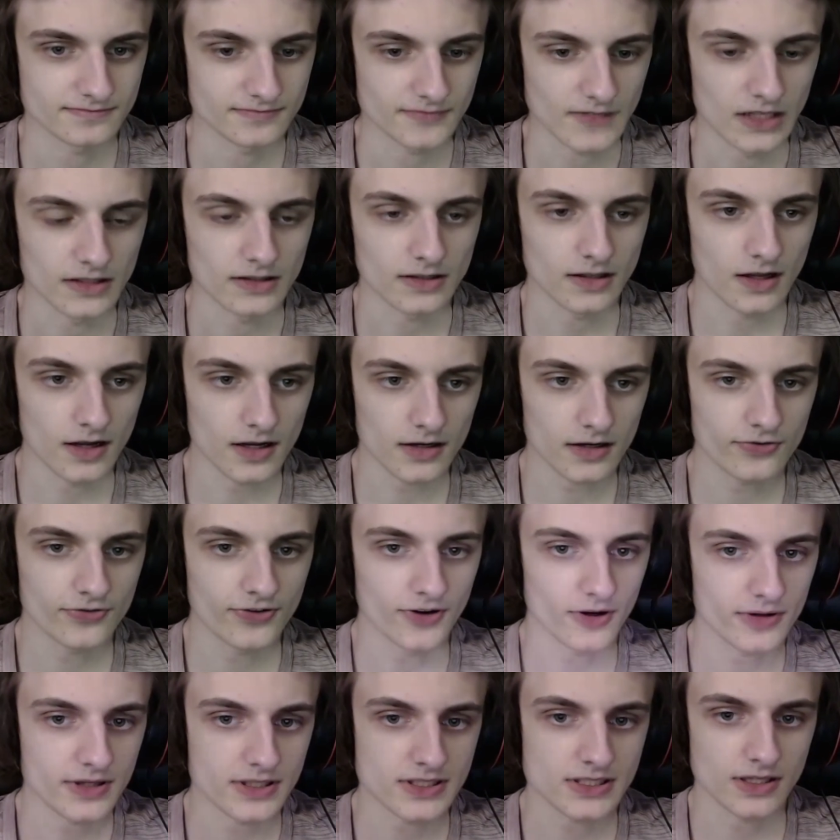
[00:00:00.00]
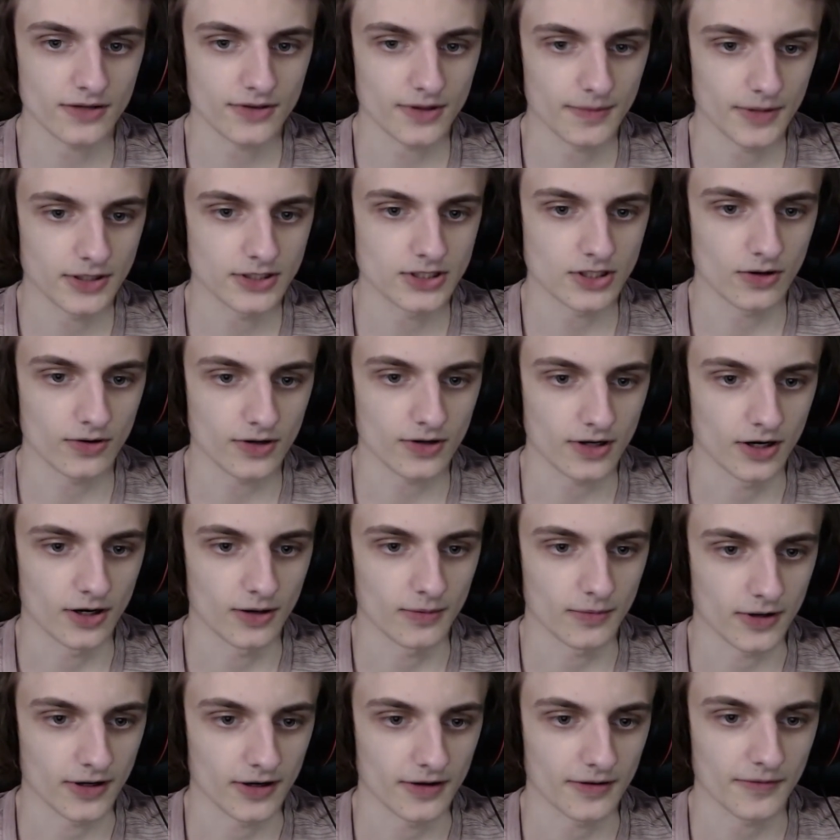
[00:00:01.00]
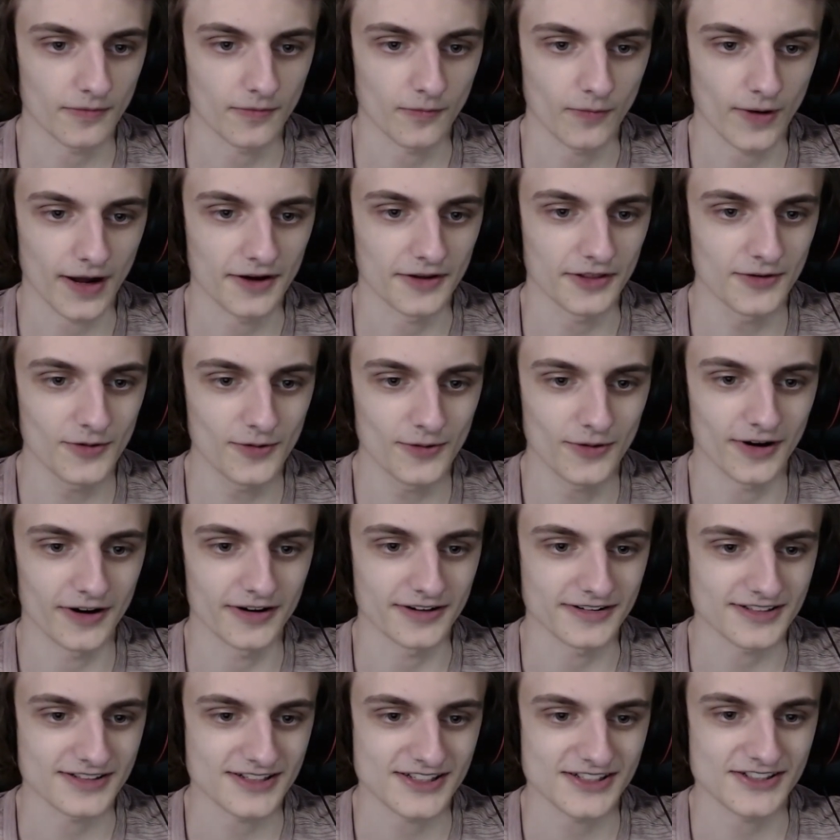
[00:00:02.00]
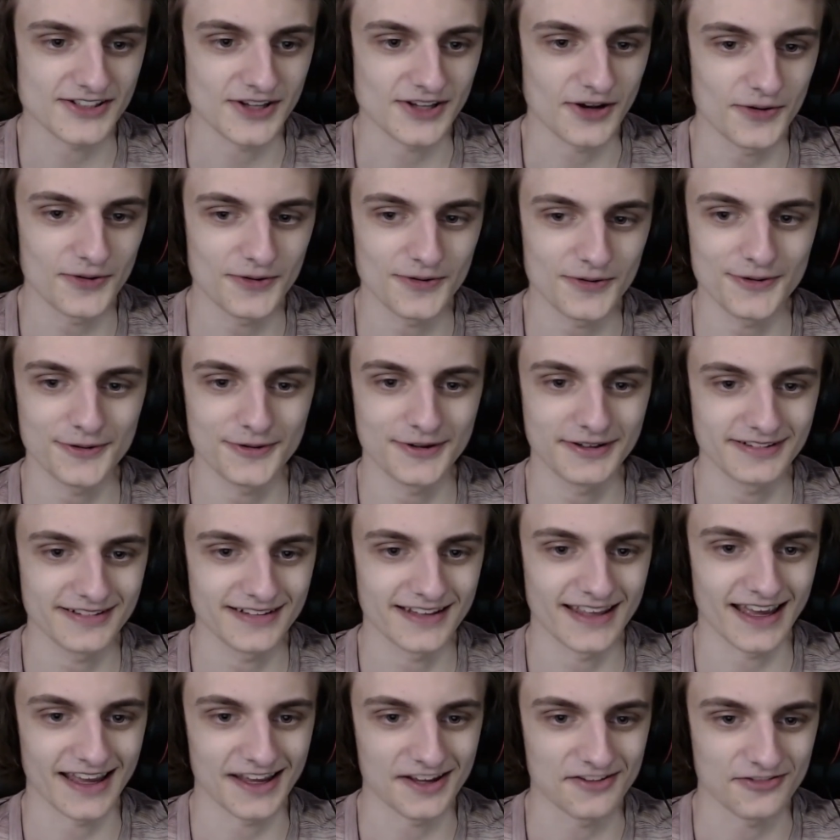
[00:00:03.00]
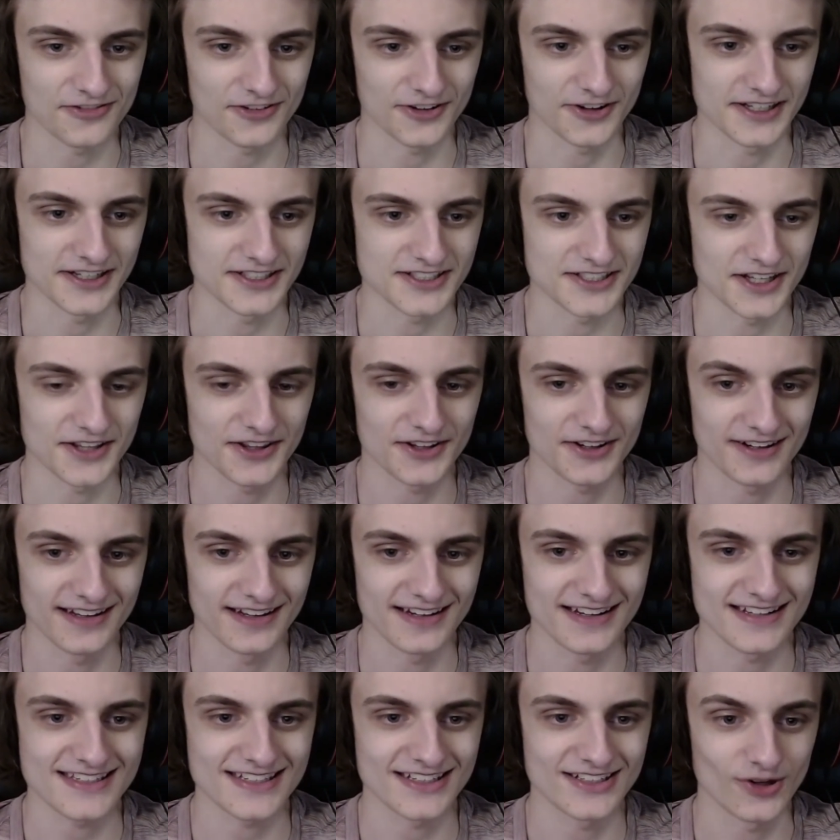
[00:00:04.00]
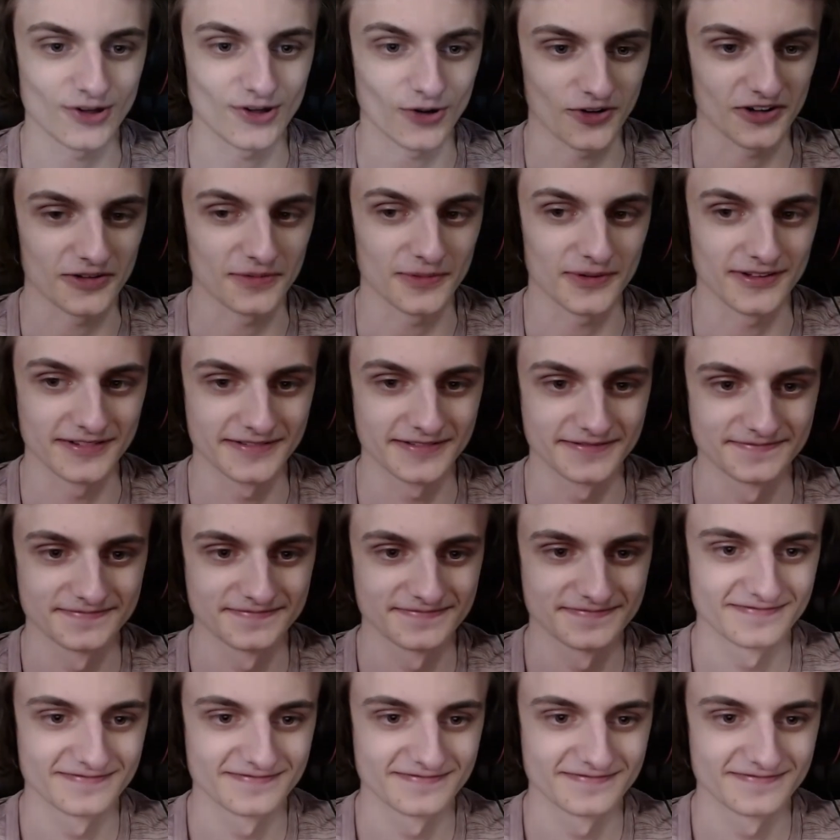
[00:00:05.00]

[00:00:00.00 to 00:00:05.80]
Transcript: A lot of focus on the Madoka Homer. Wow, you are so gay for each other. It is adorable.